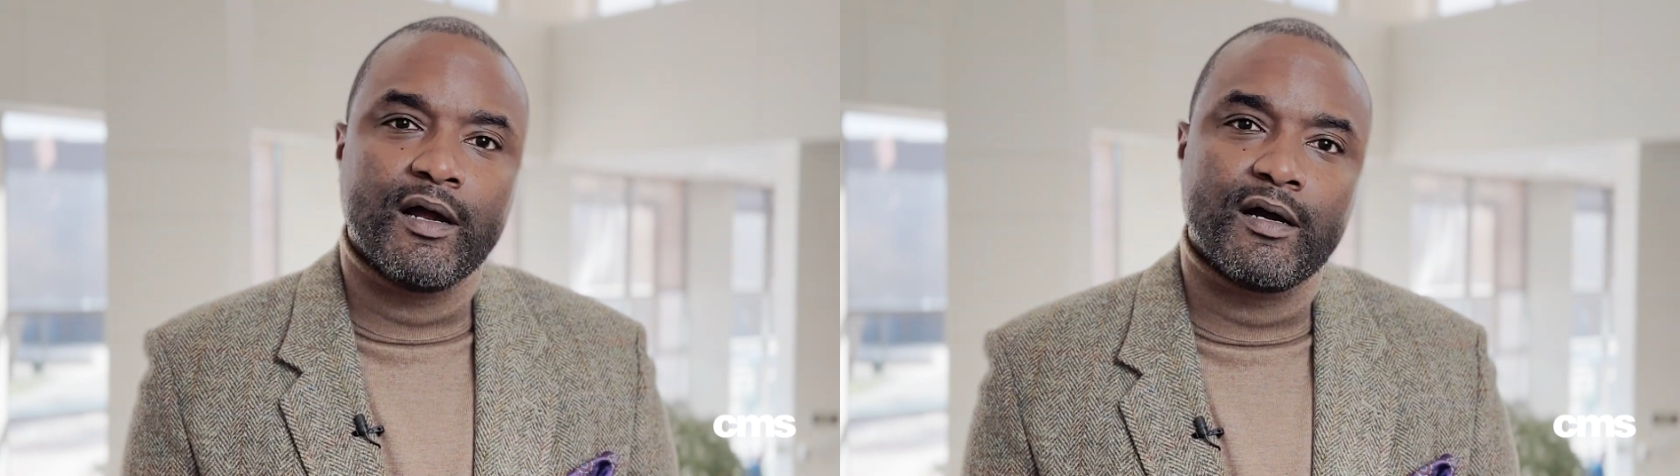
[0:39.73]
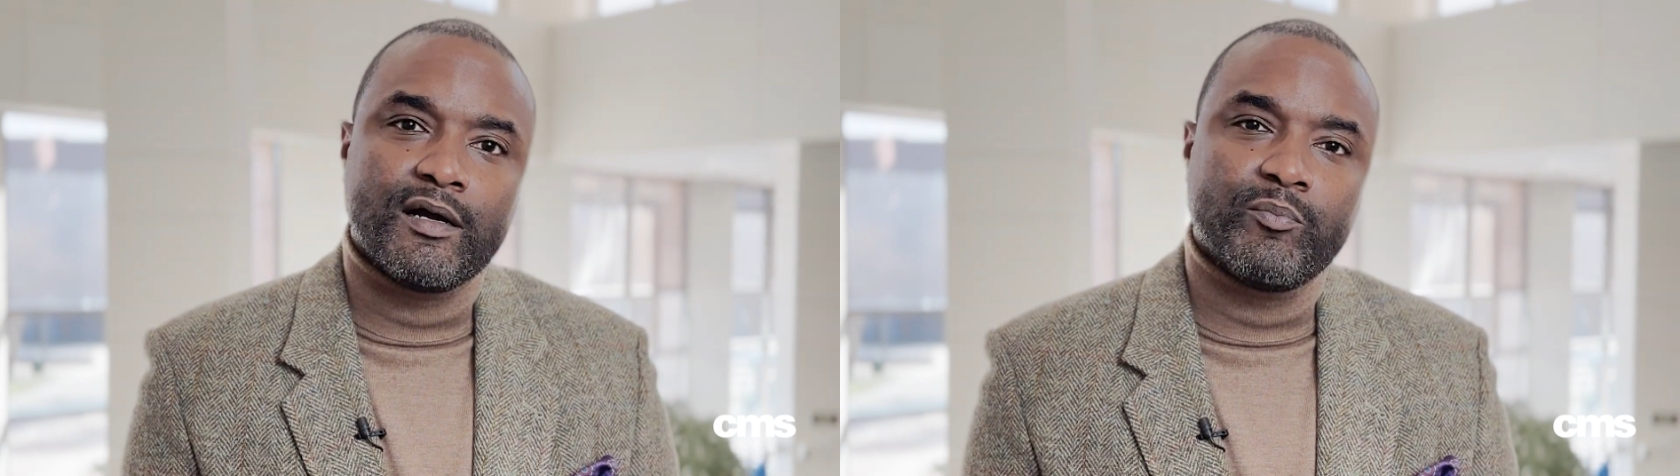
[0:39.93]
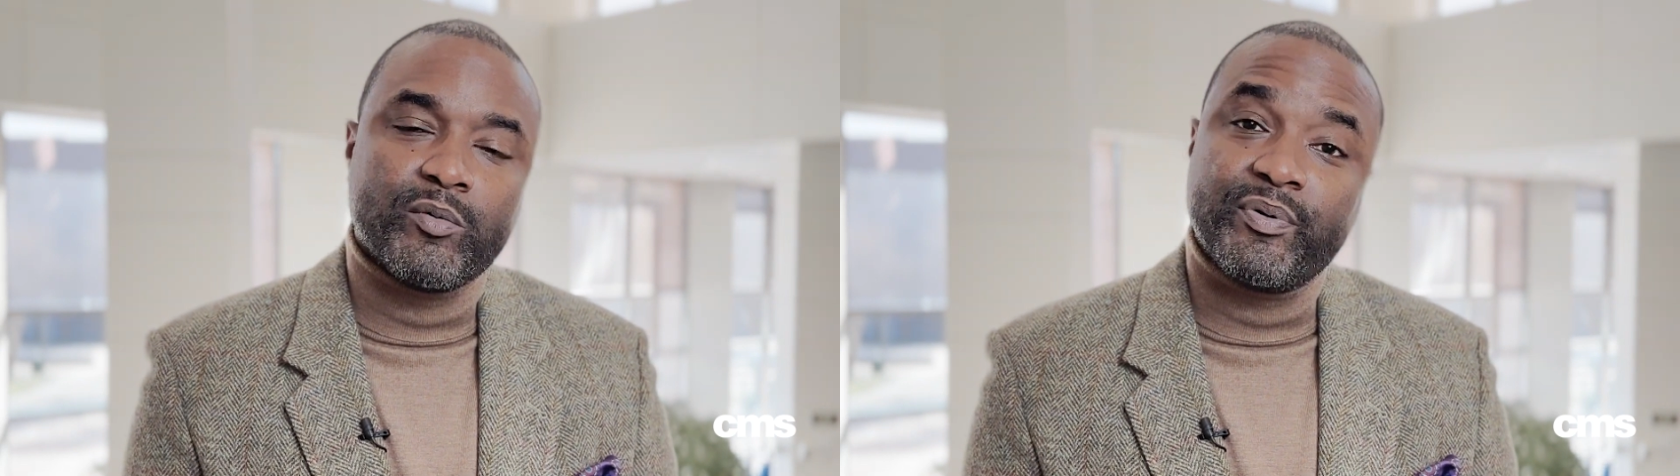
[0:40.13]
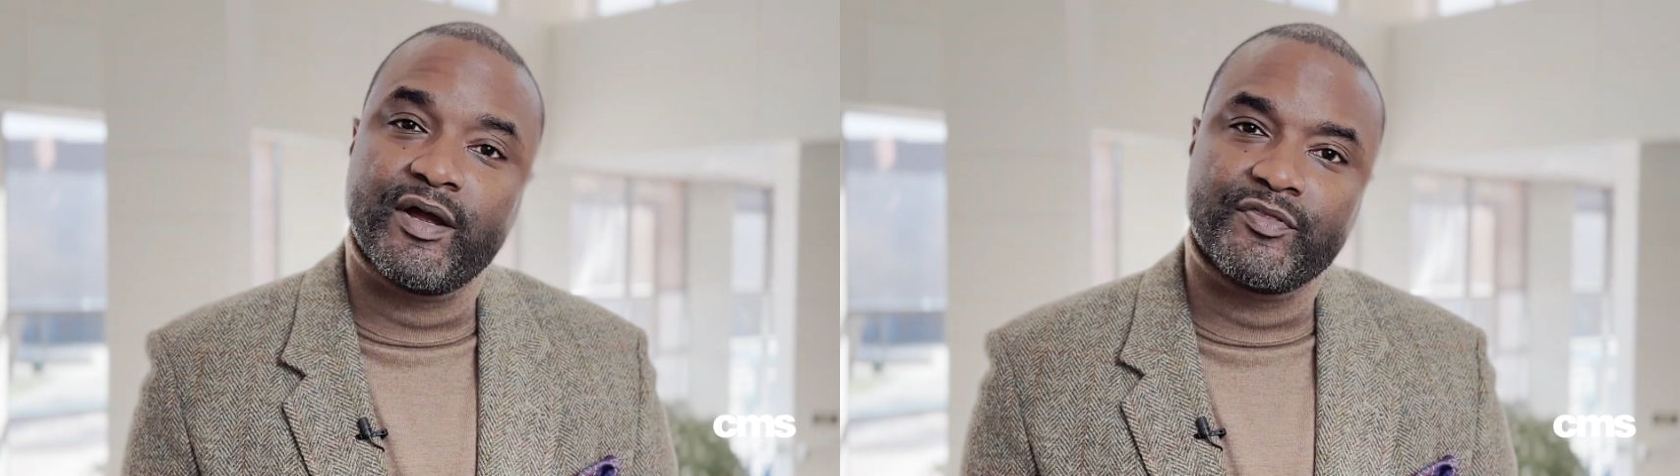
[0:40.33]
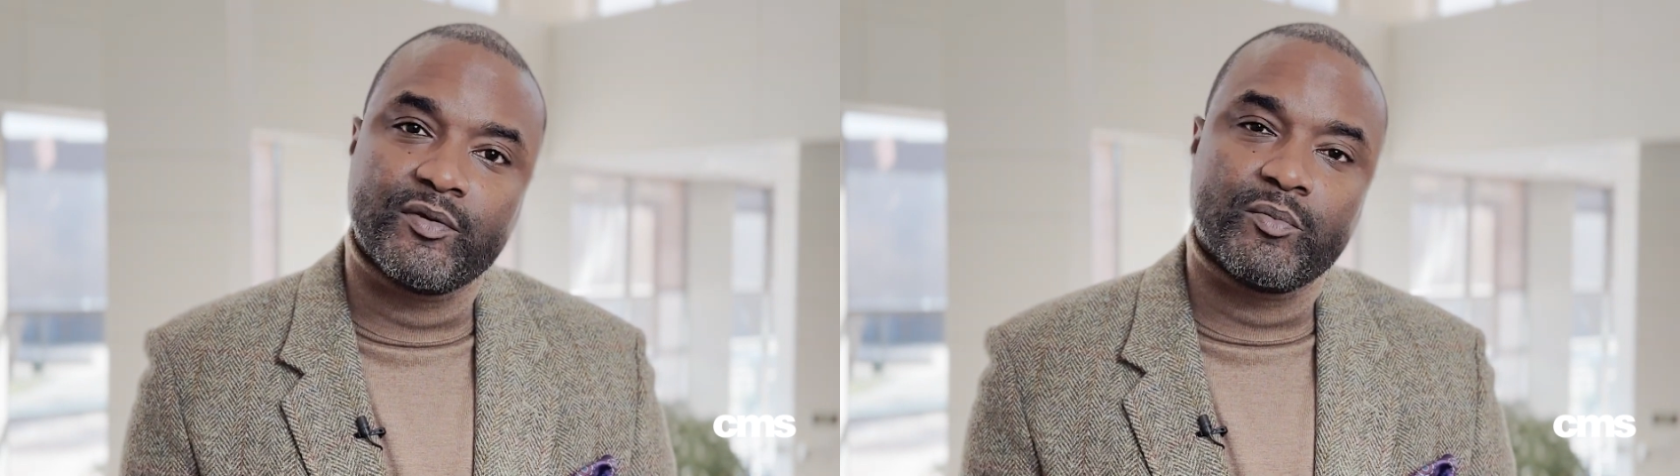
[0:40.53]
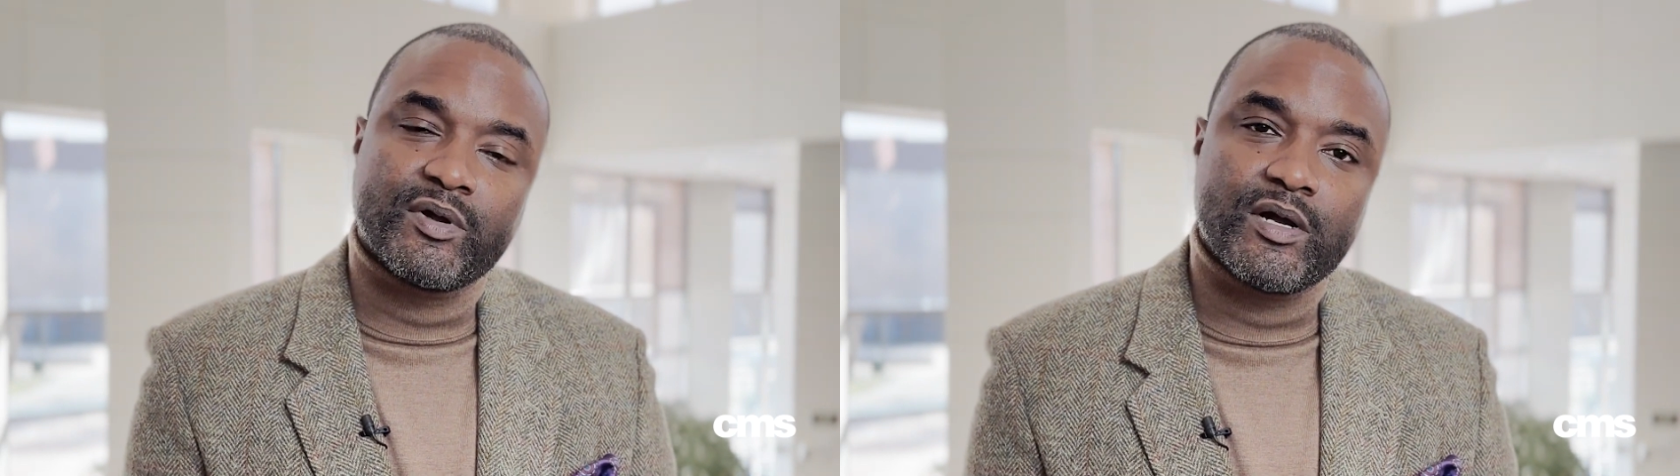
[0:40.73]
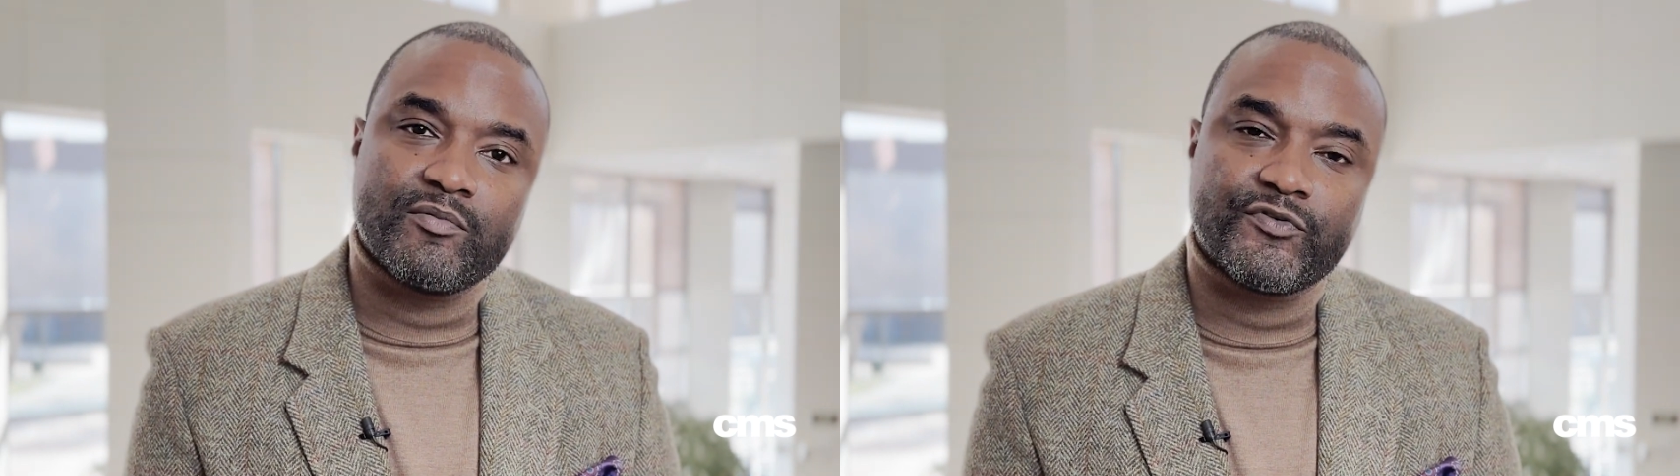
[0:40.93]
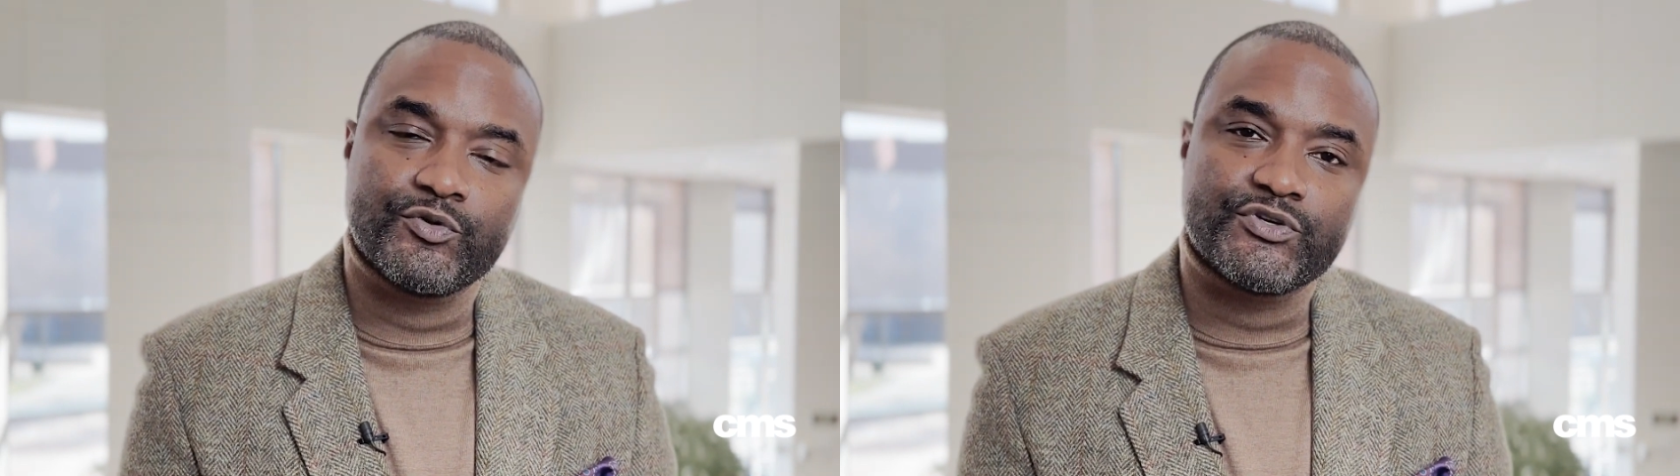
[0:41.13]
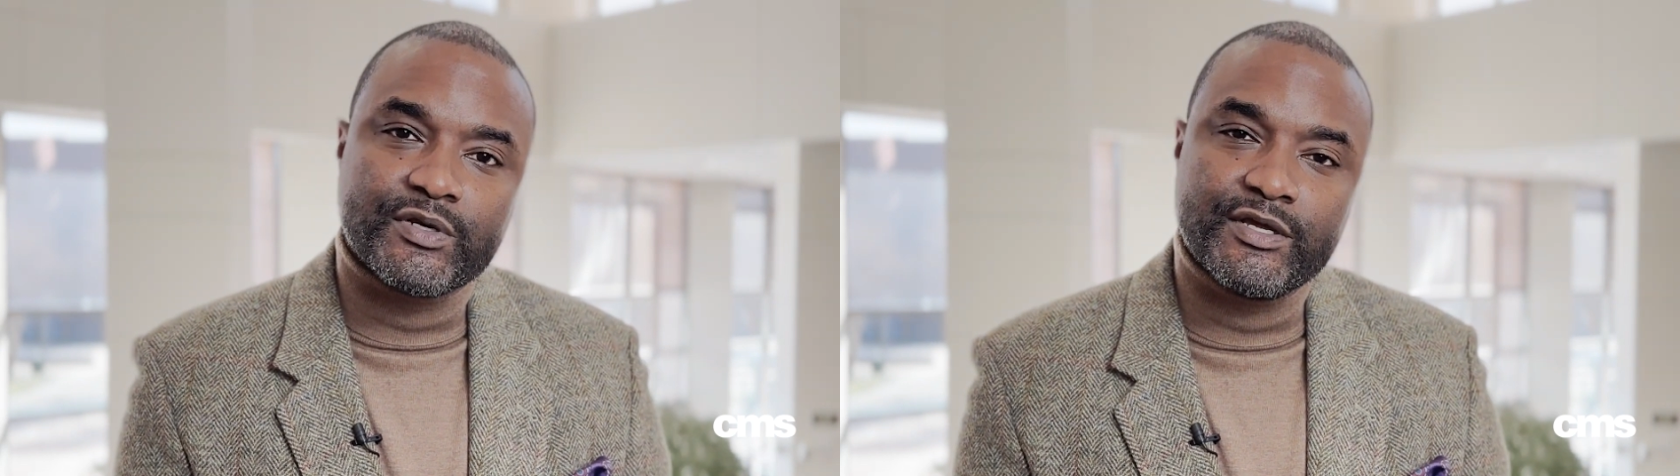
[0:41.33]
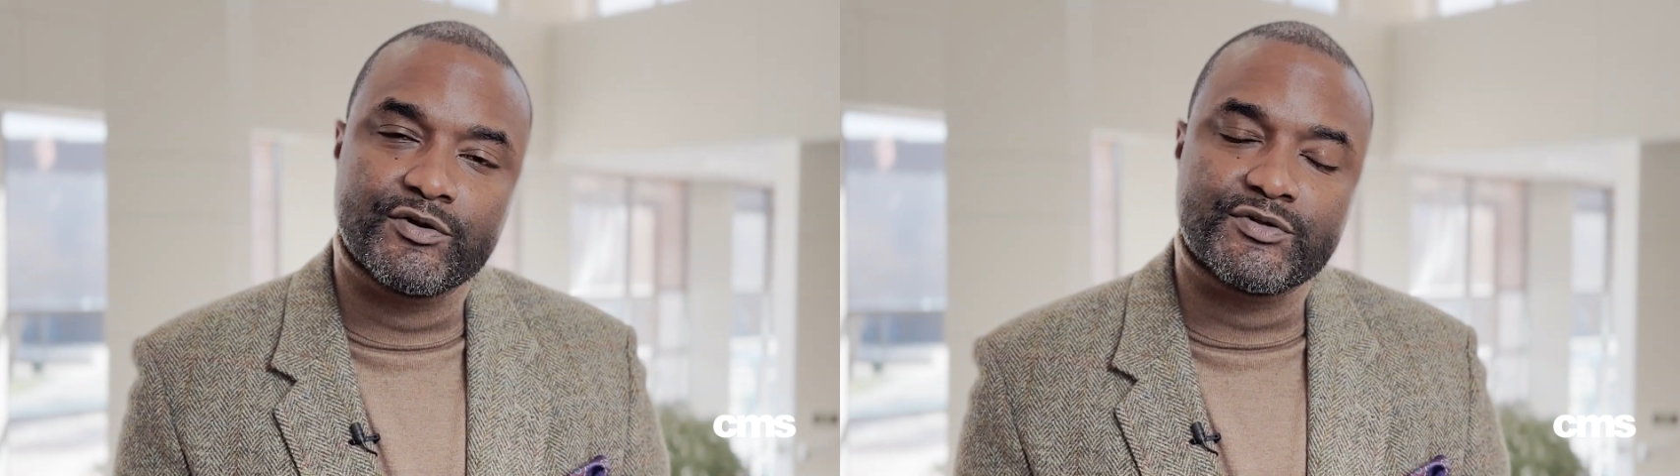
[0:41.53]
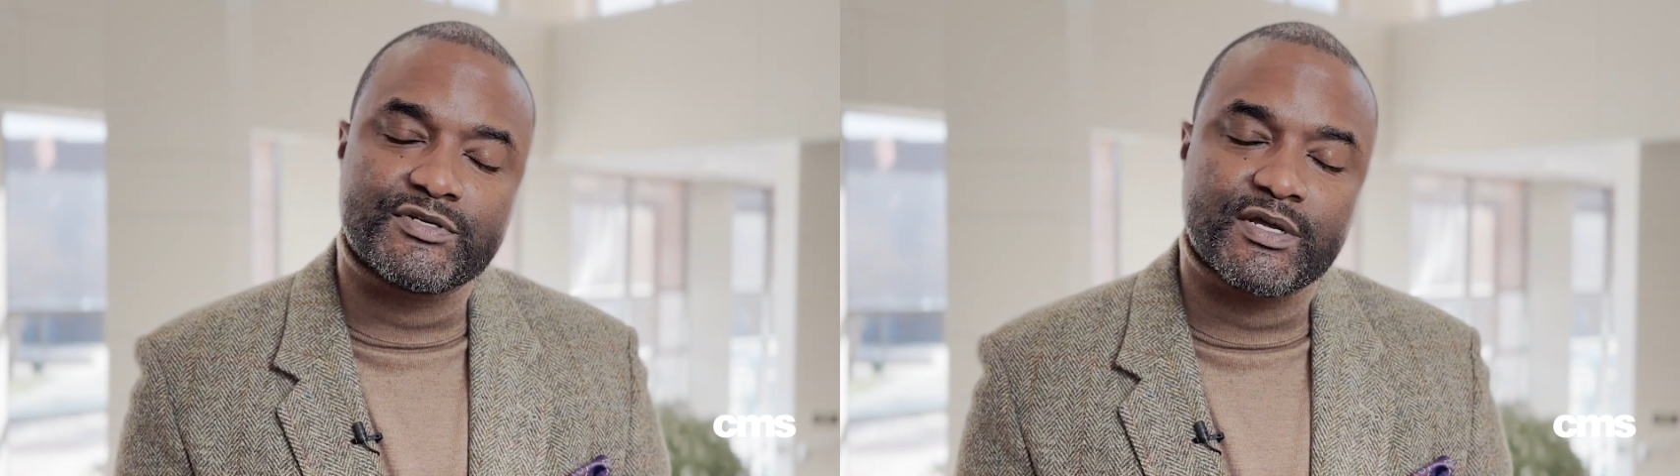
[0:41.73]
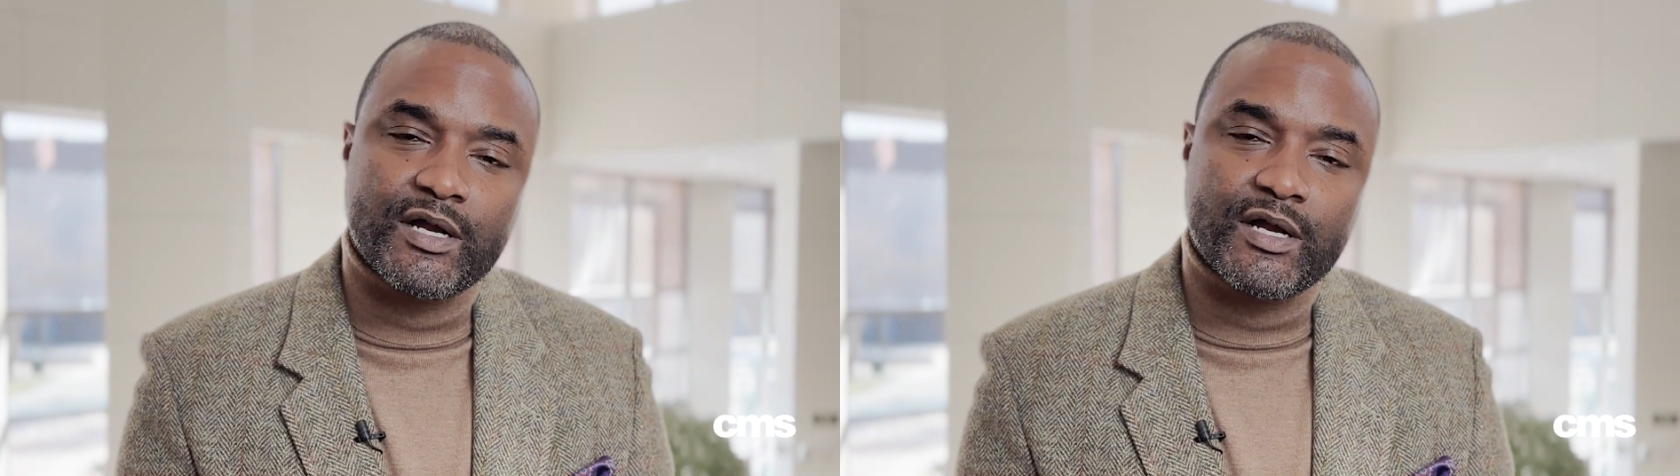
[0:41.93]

uh, preparing them to become future leaders,